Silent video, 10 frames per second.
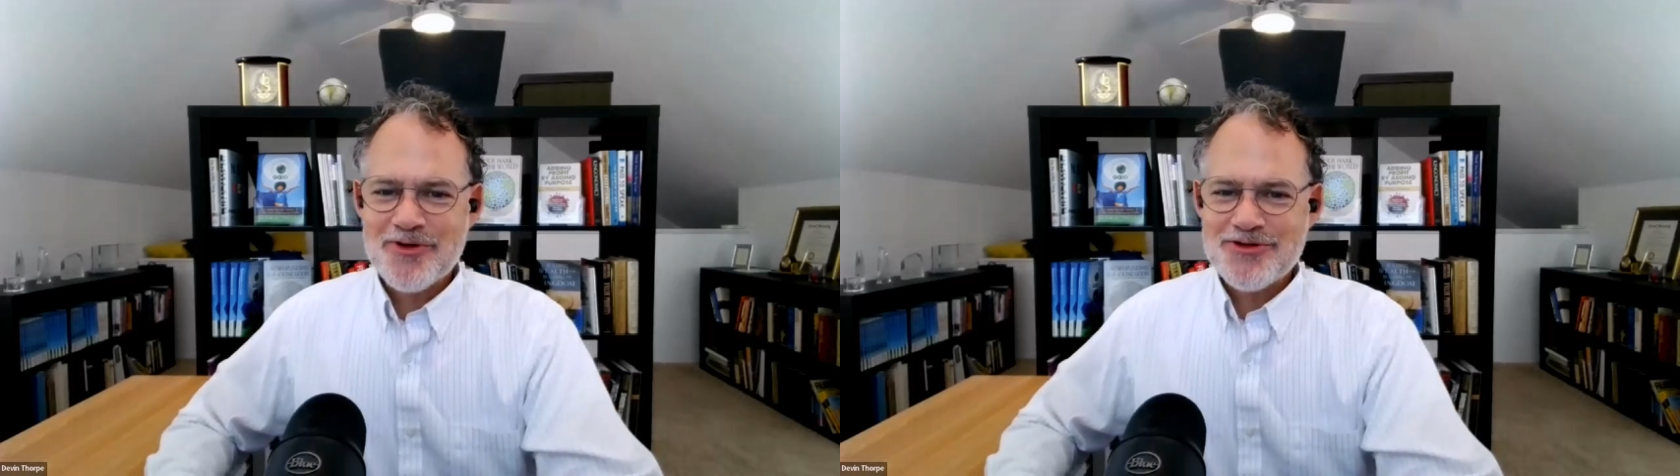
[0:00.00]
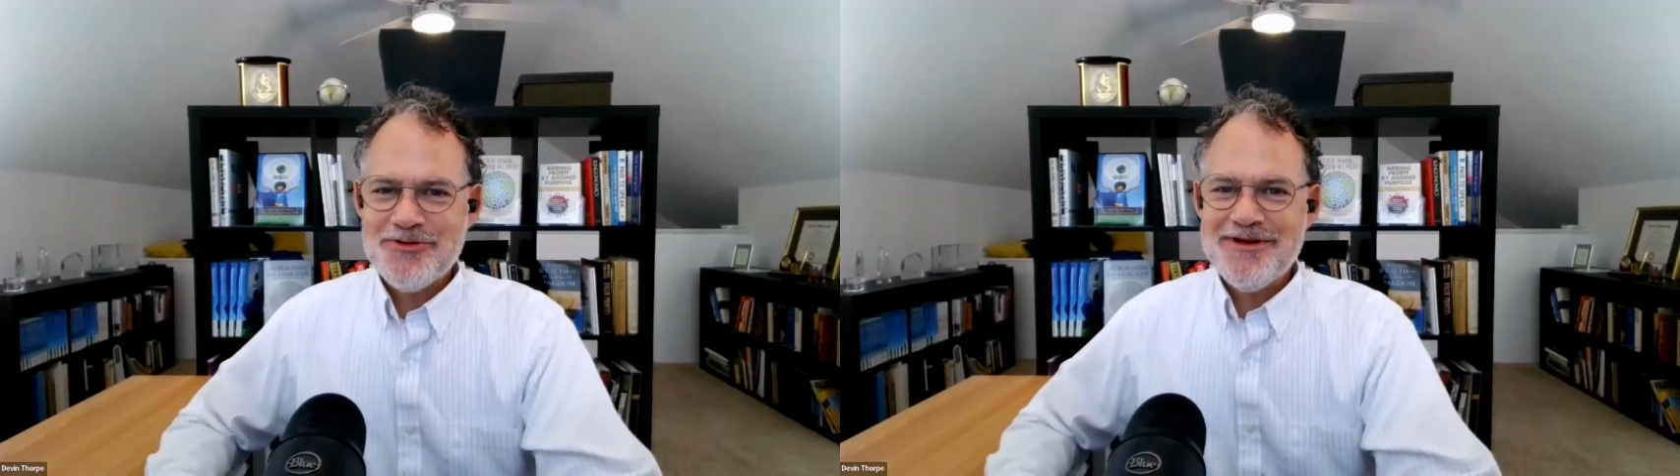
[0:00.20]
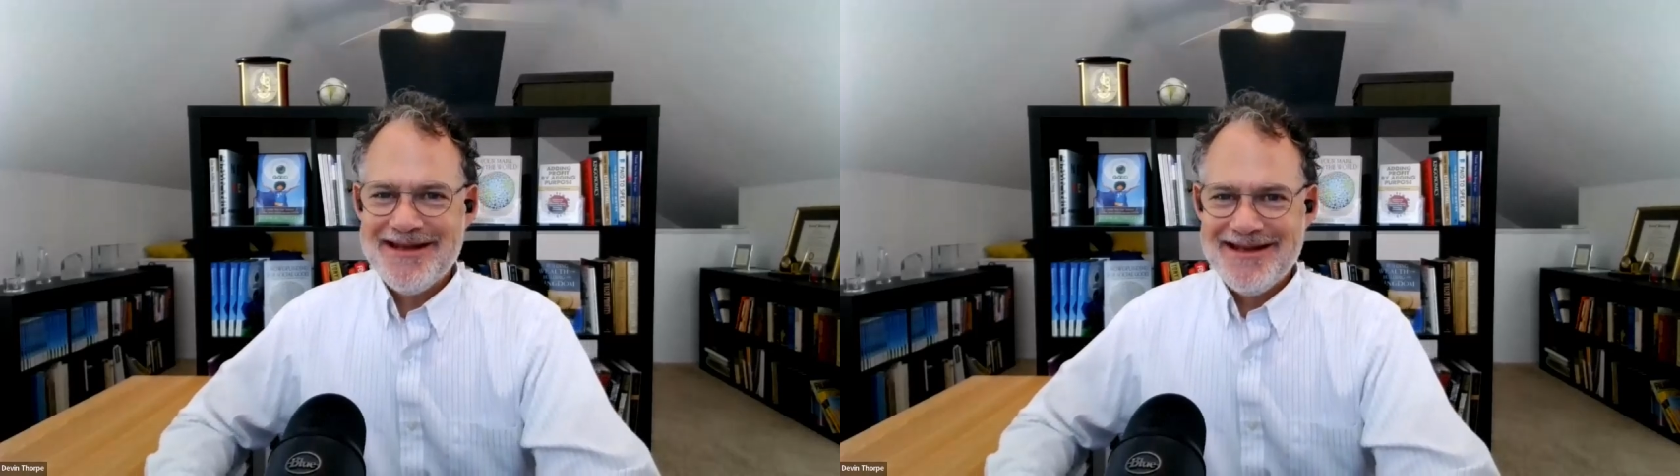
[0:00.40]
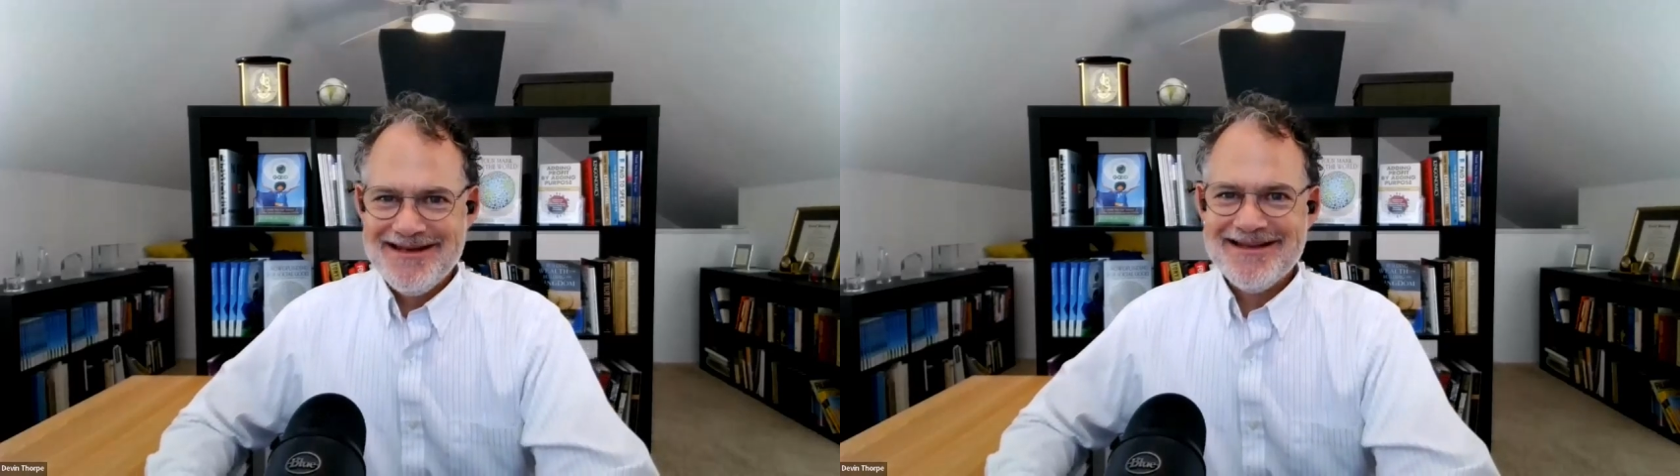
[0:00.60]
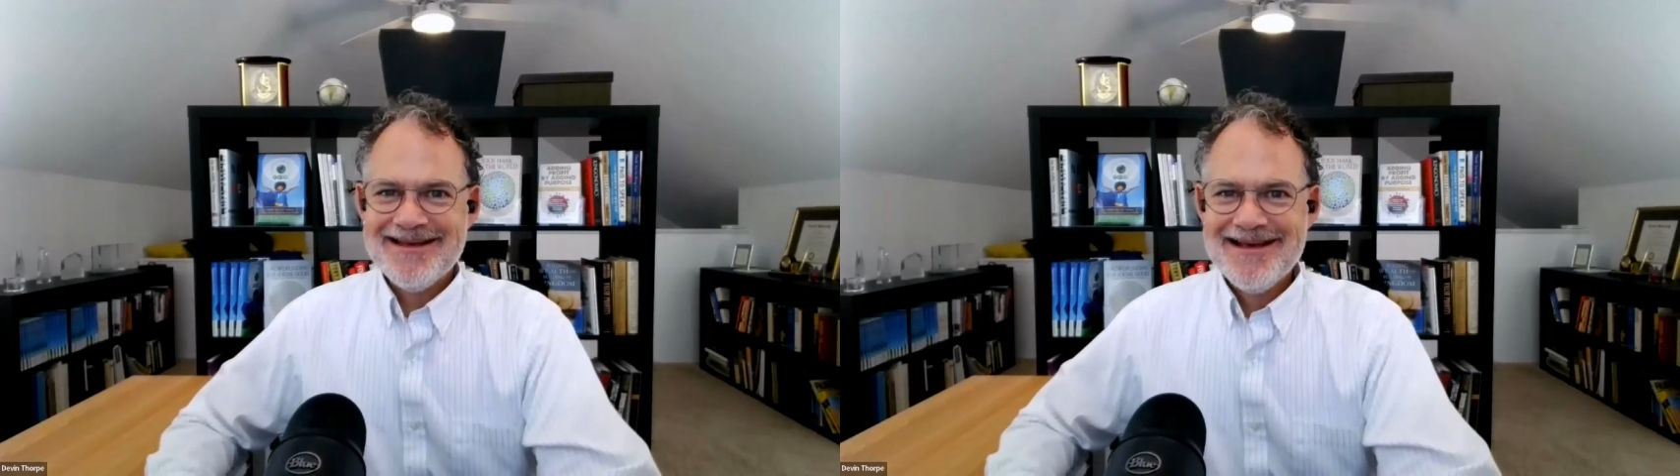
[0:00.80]
had the
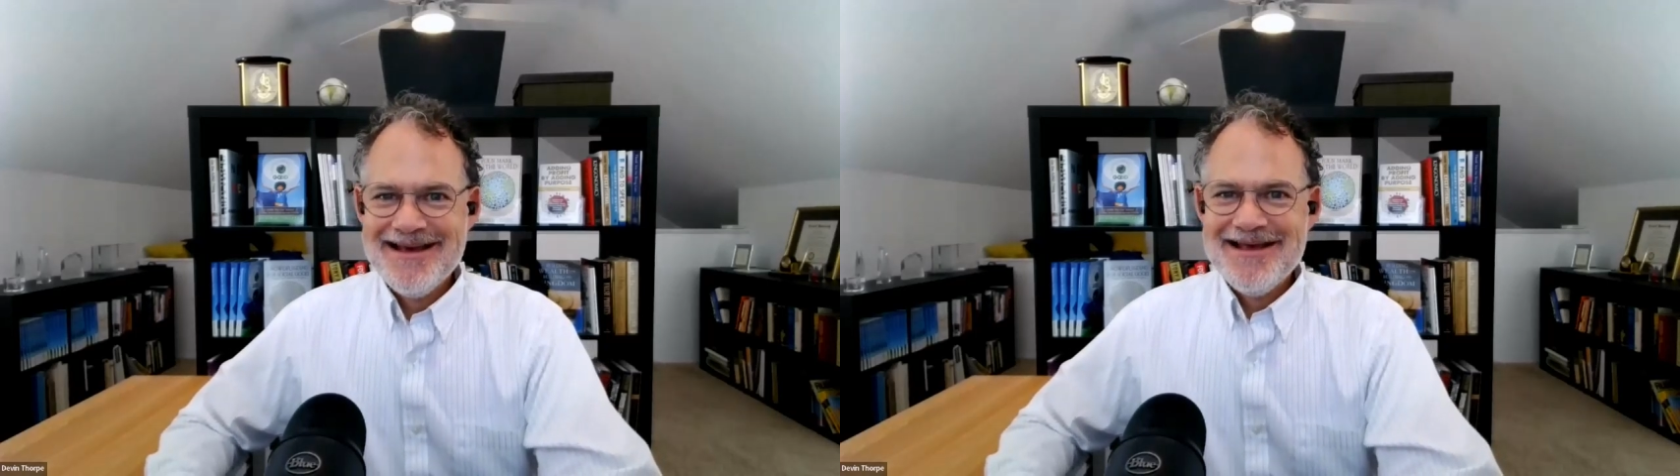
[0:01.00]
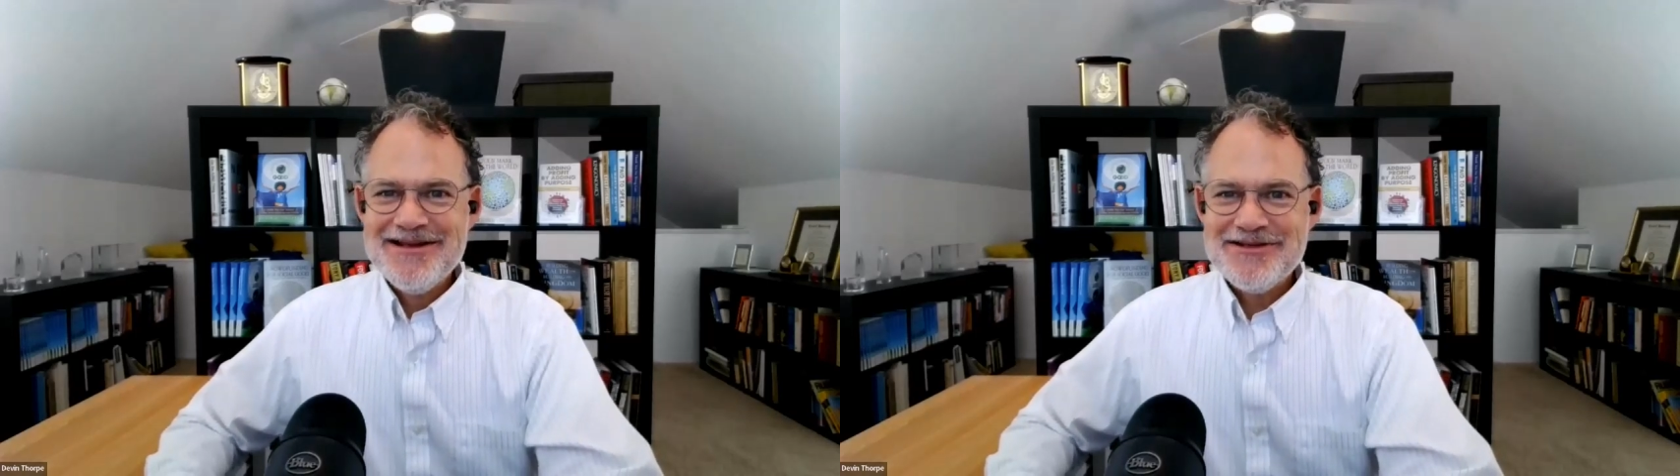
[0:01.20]
opportunity